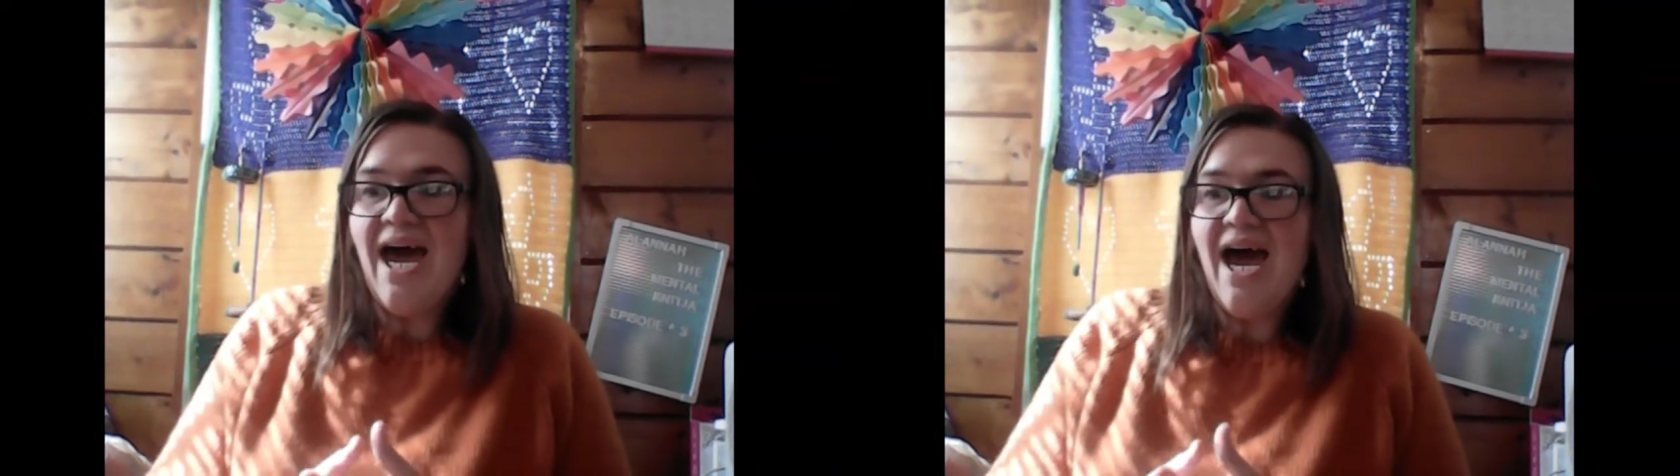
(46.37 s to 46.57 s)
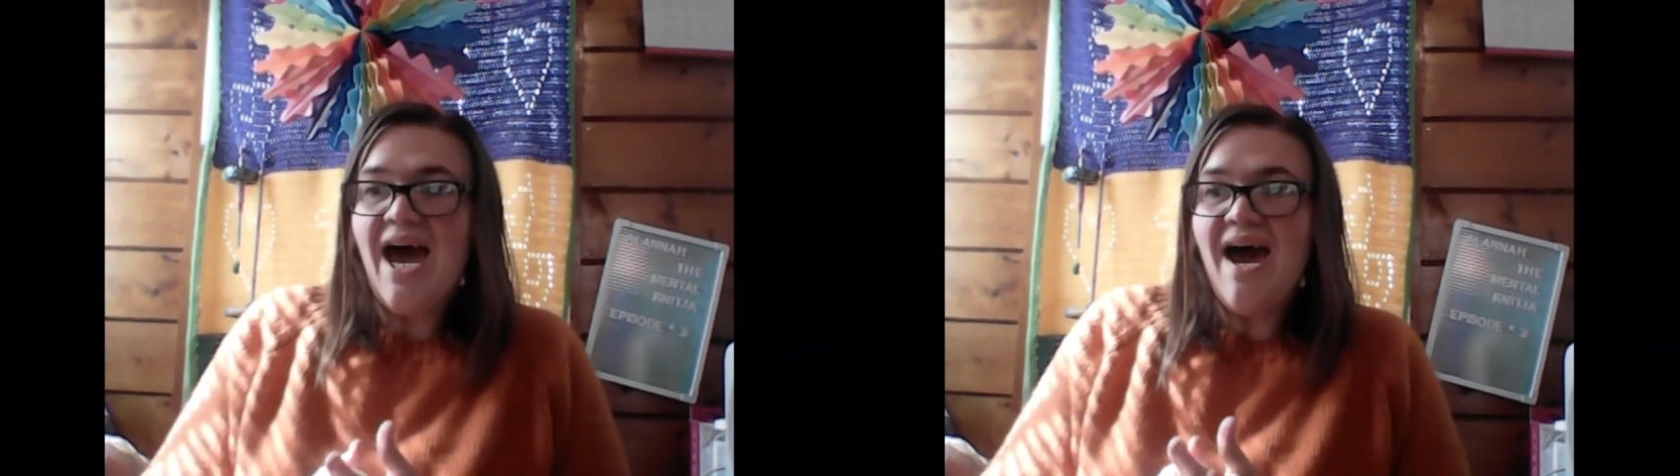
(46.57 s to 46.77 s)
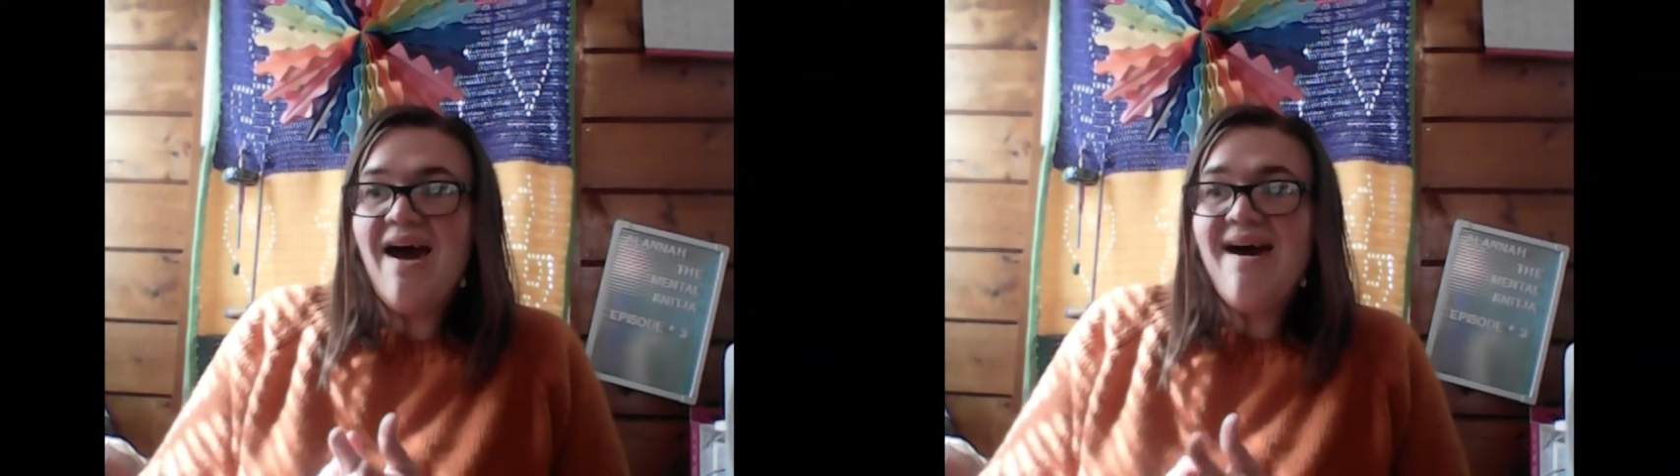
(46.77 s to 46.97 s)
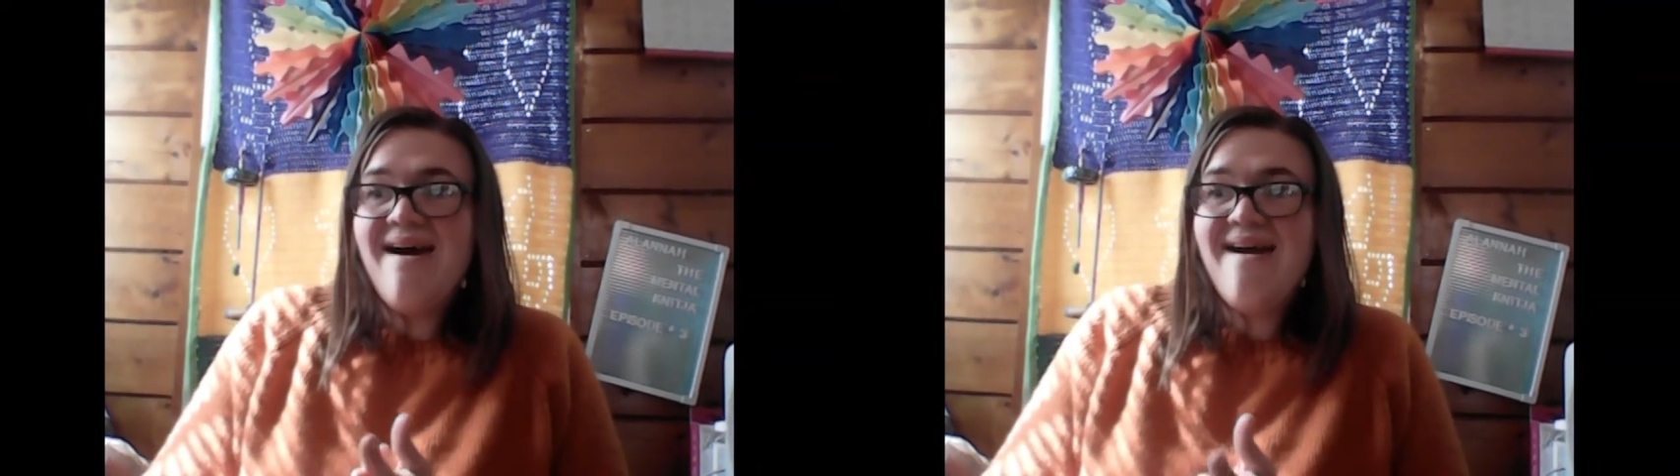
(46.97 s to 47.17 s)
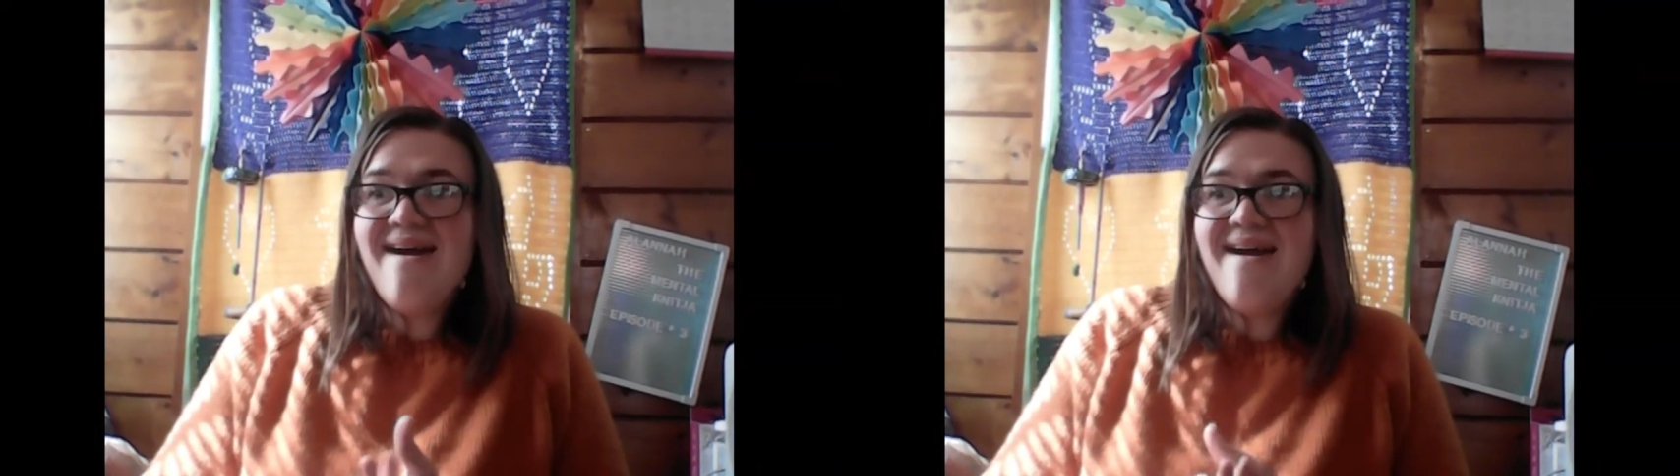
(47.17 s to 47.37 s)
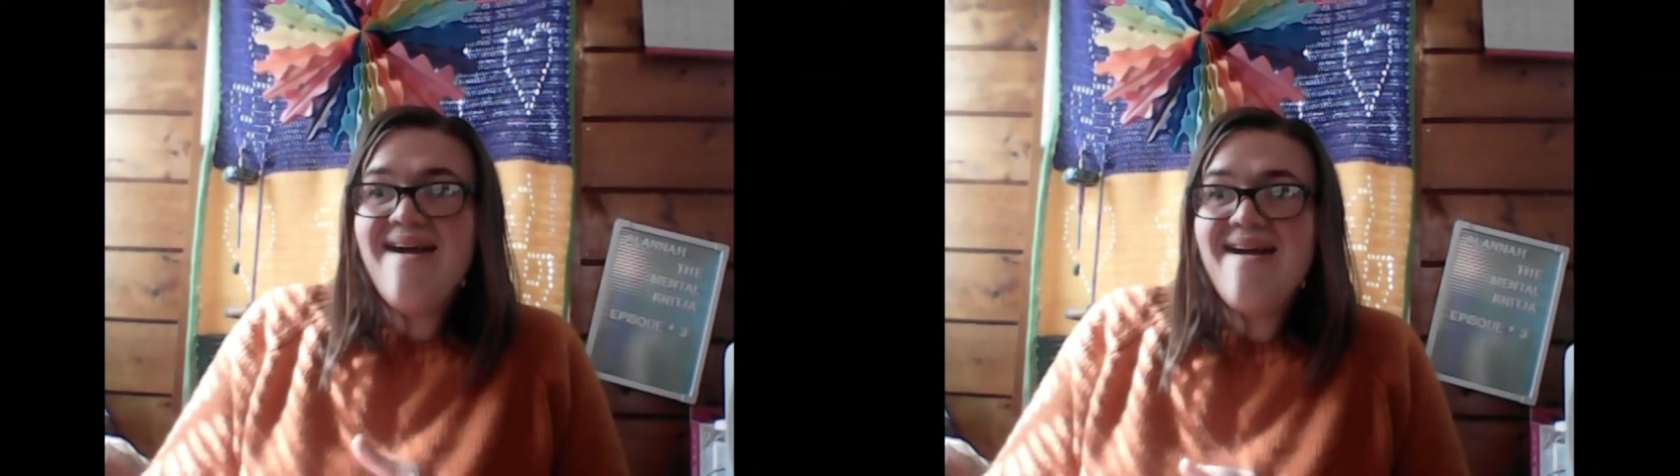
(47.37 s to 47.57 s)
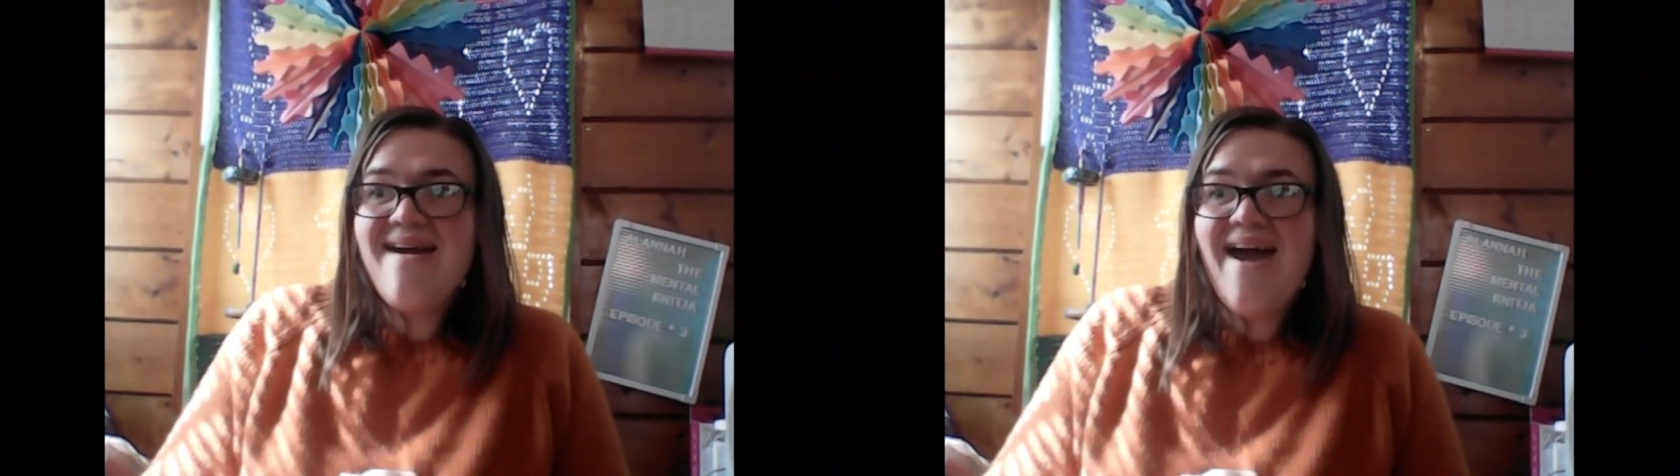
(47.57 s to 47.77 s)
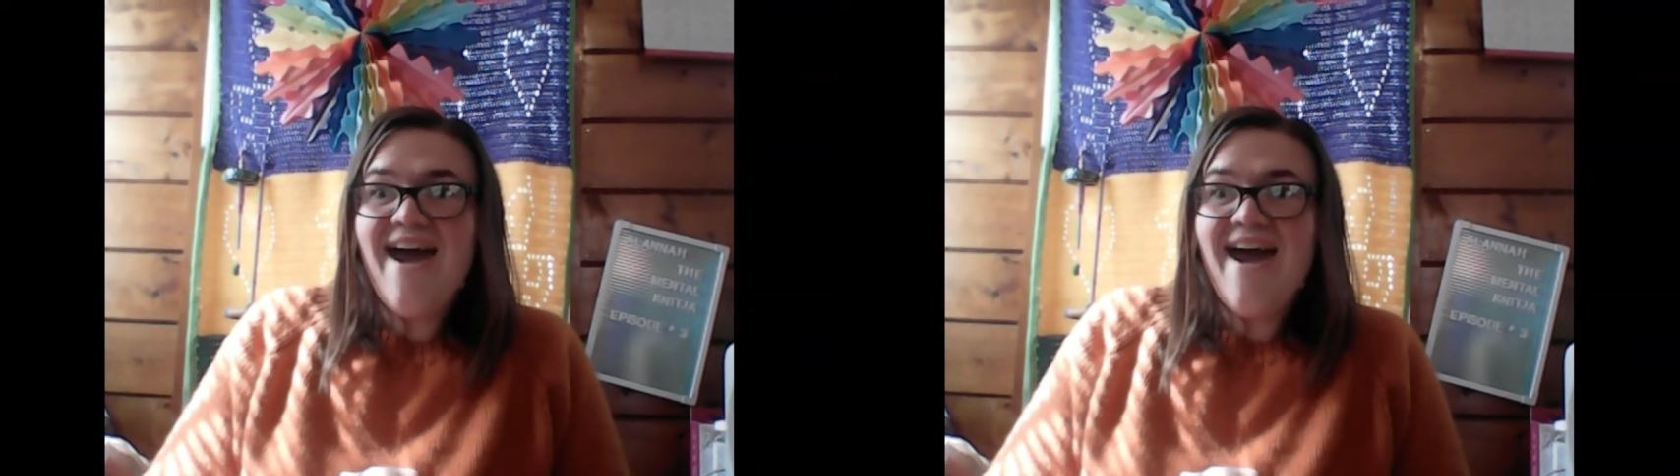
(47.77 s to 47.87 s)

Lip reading: I